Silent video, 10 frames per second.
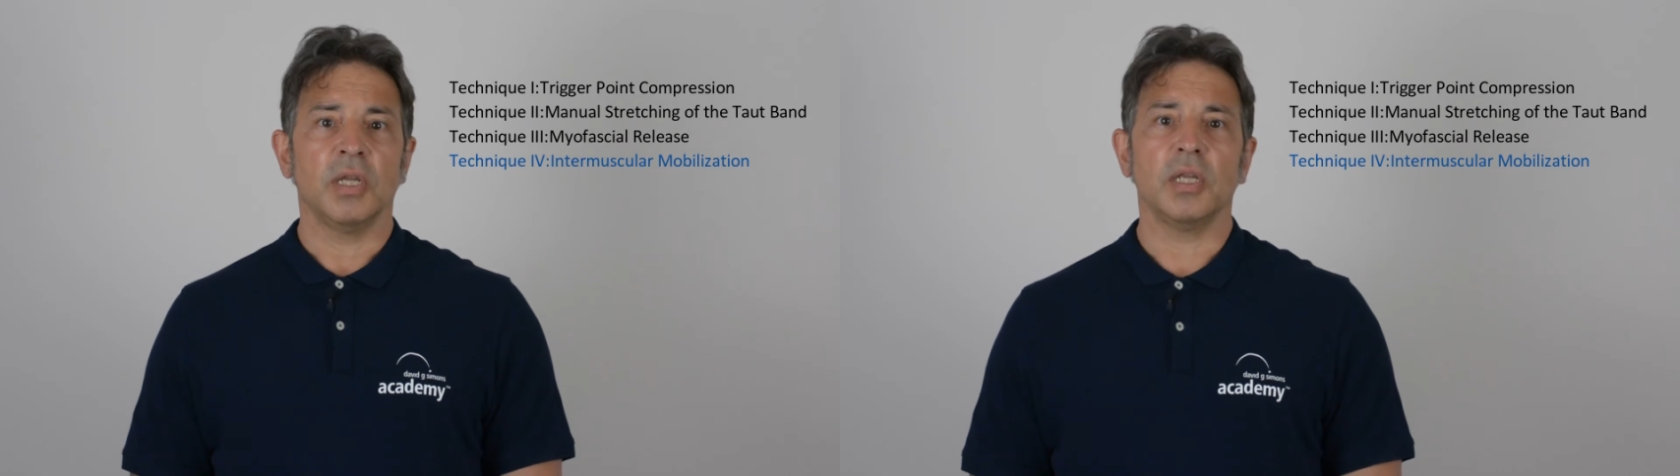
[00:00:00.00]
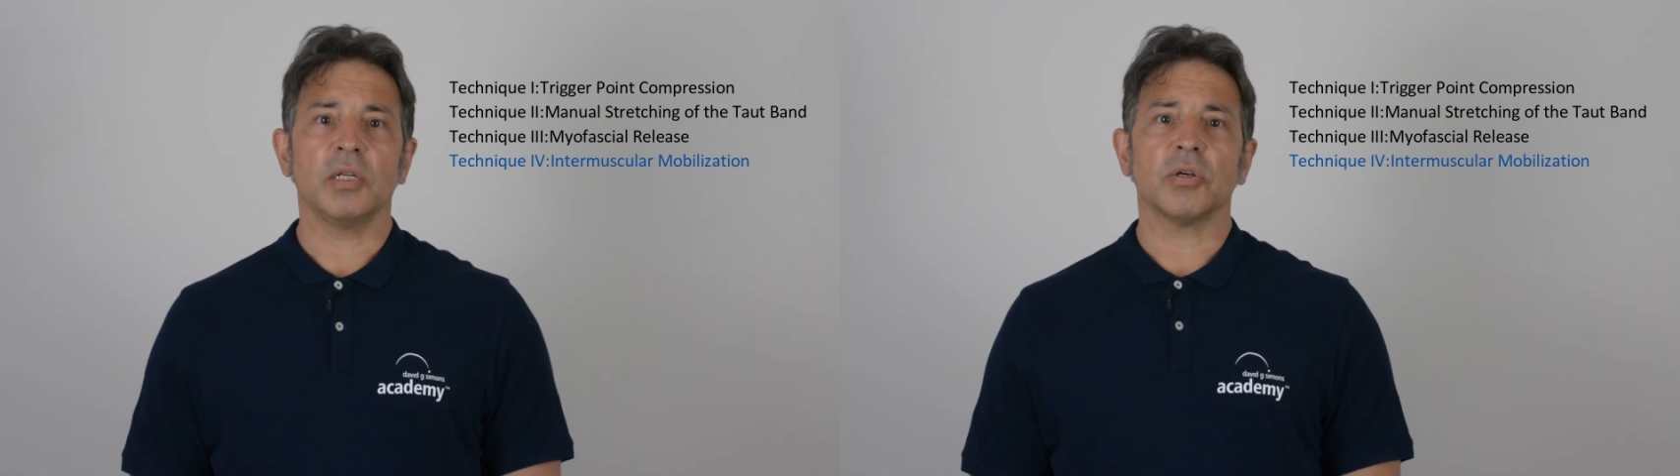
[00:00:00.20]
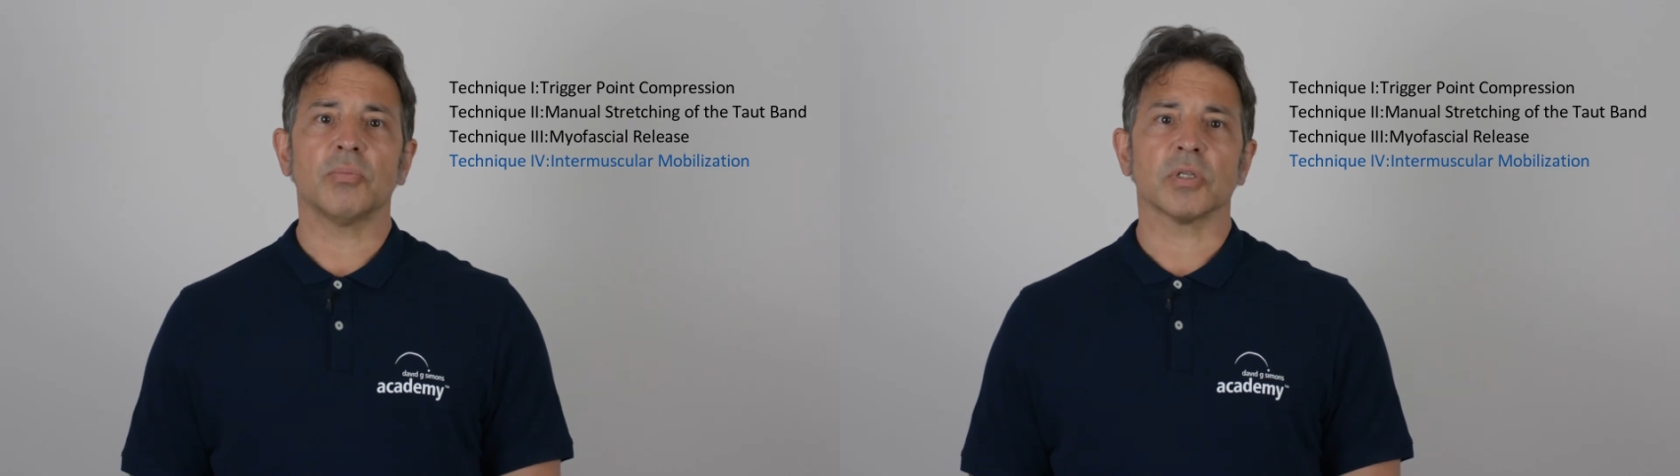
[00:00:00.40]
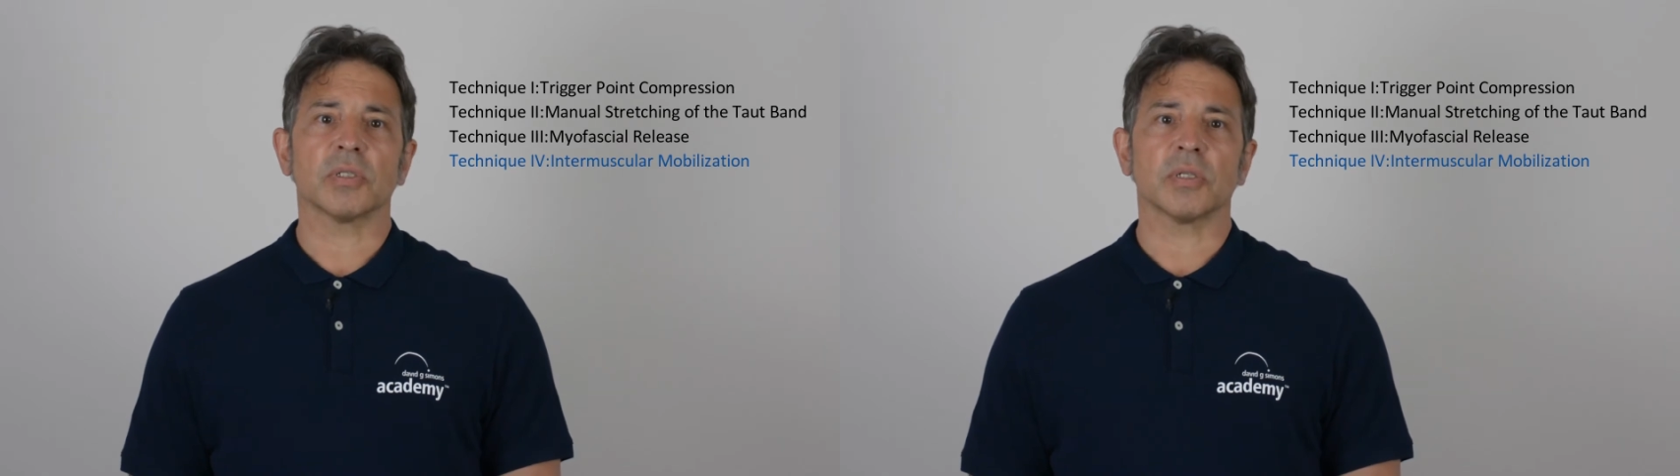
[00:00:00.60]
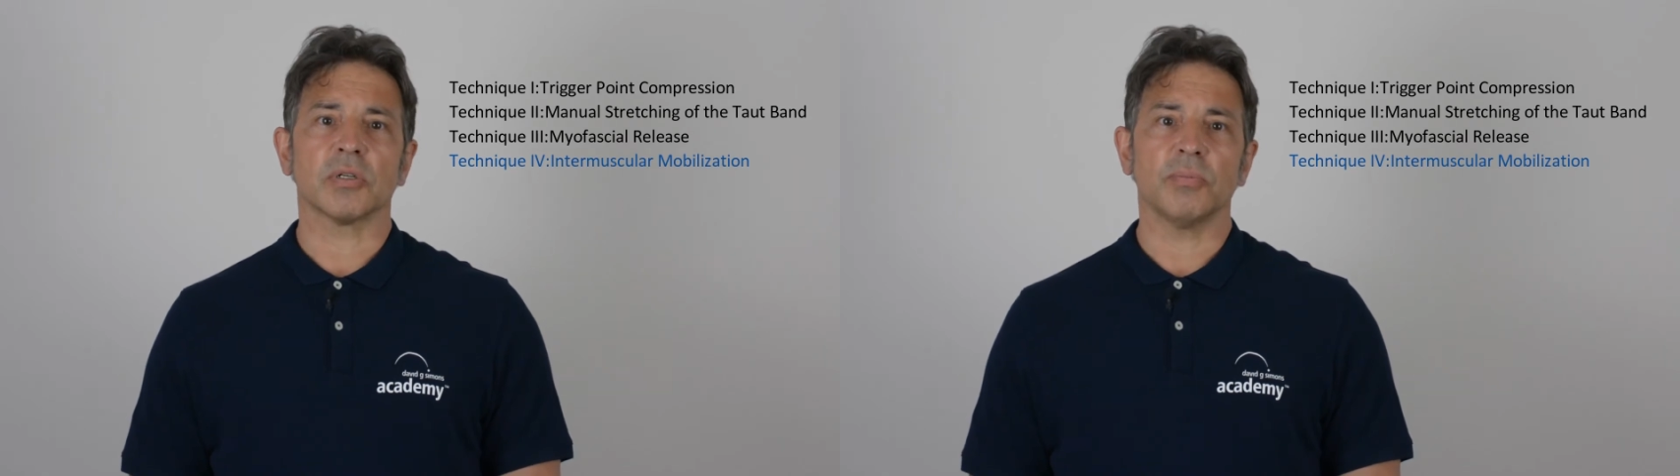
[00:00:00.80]

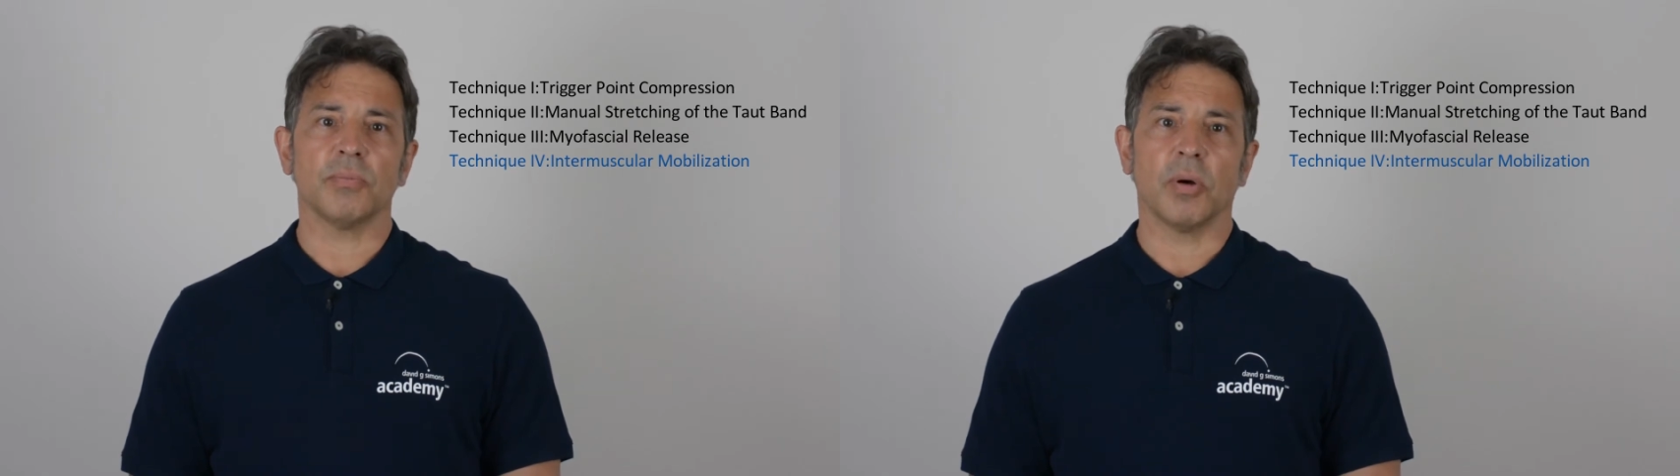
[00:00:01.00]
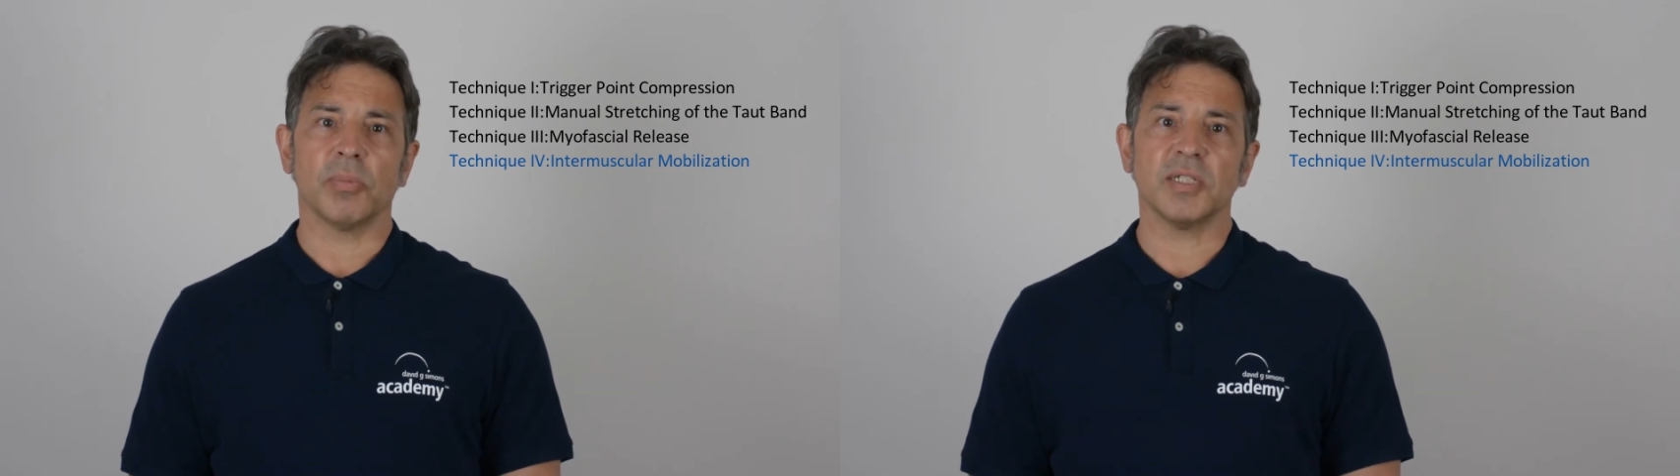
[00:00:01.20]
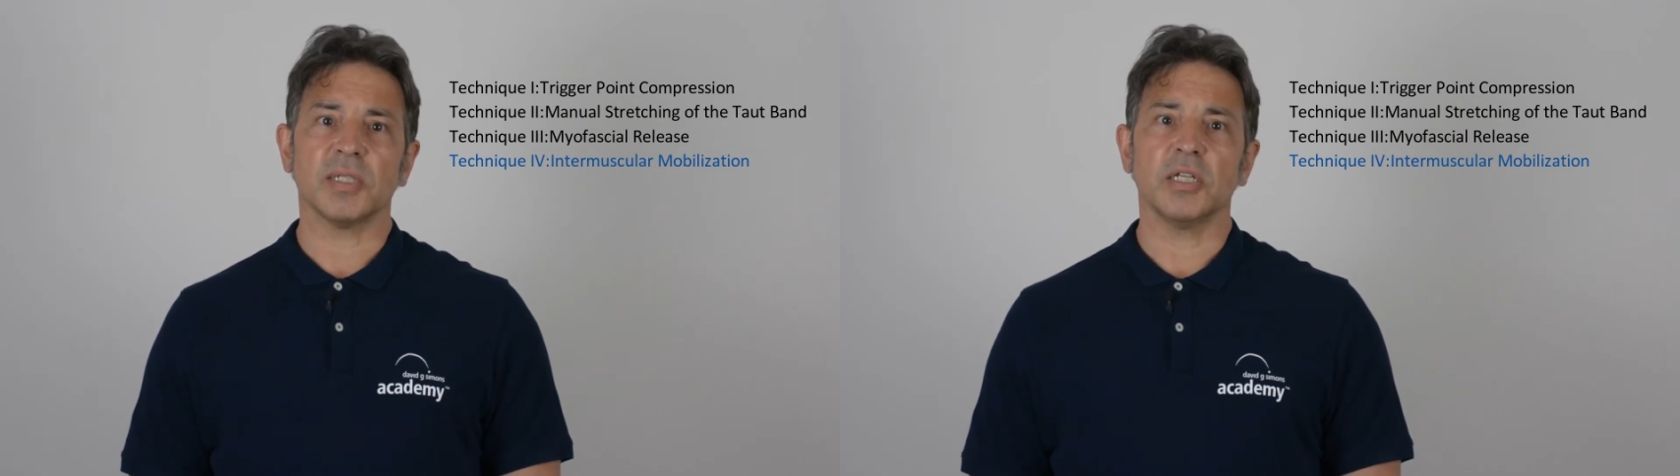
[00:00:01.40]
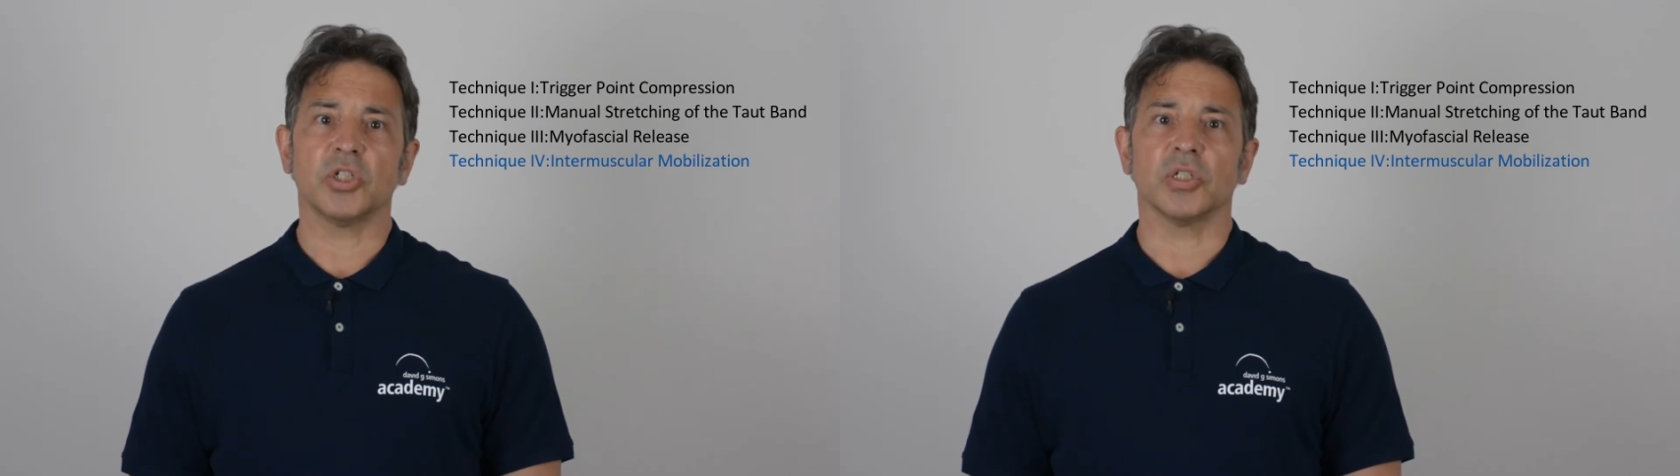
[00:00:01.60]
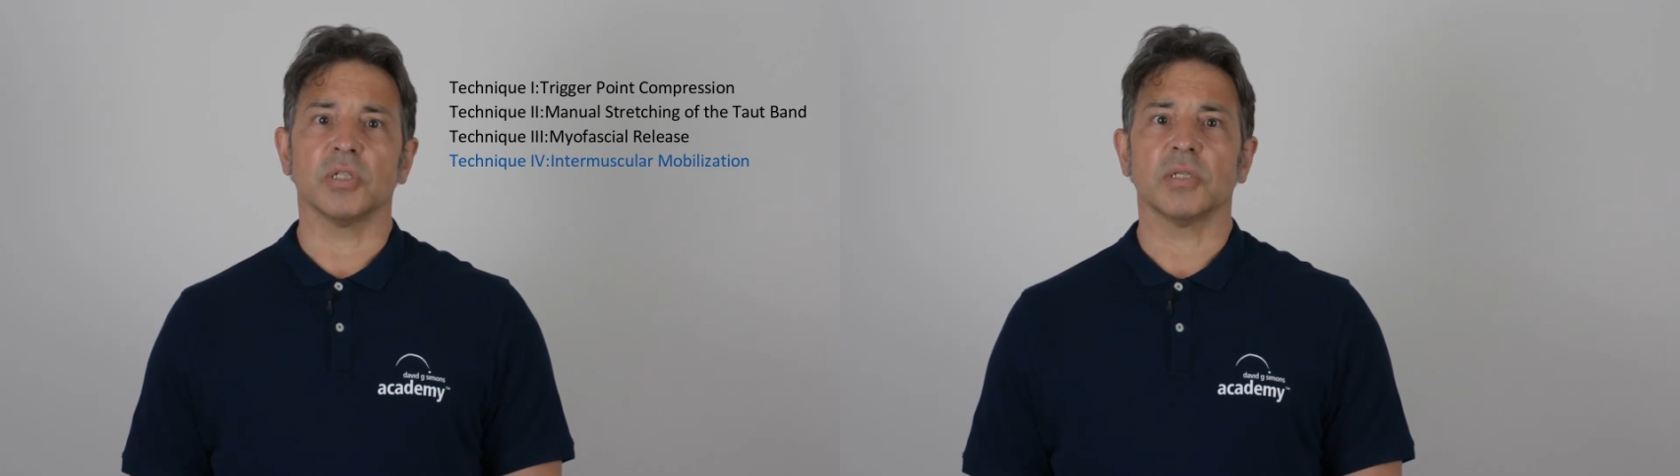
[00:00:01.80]
intramuscular
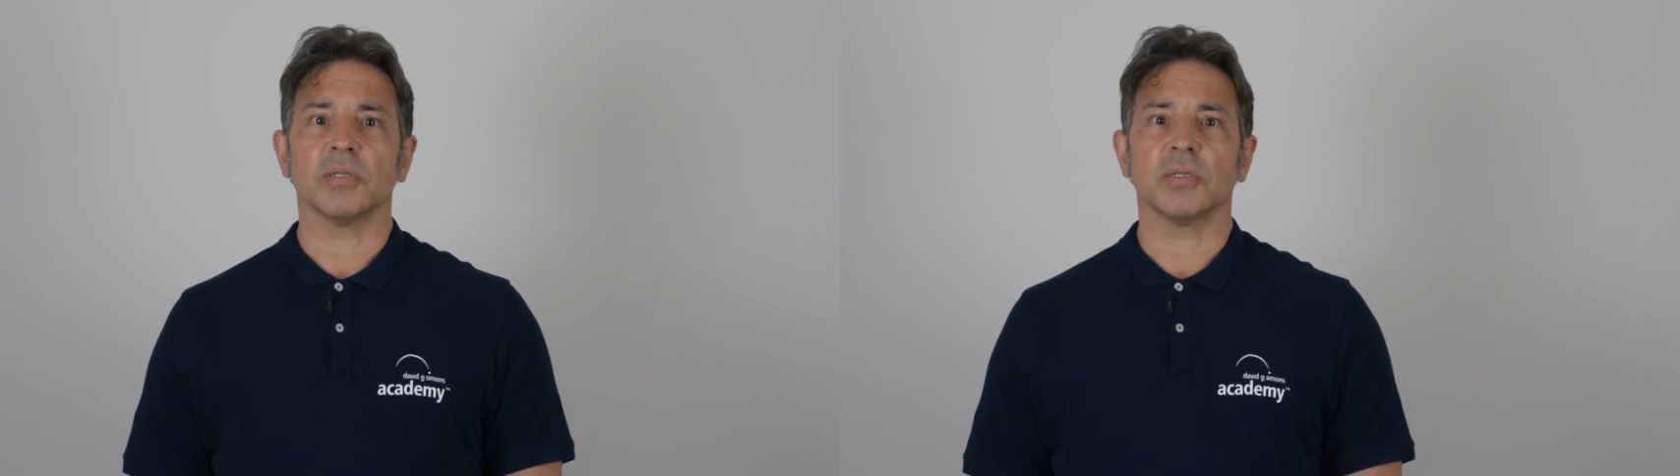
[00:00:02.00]
mobilization.